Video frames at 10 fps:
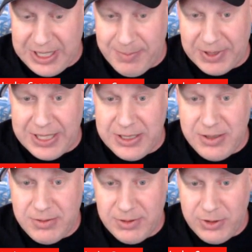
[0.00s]
I blended
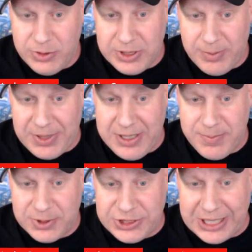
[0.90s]
using the blended
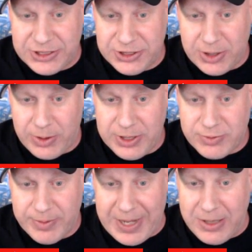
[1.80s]
projections on all these
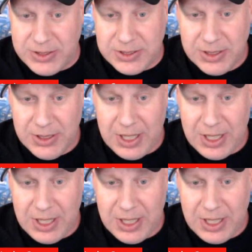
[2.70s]
rebounds.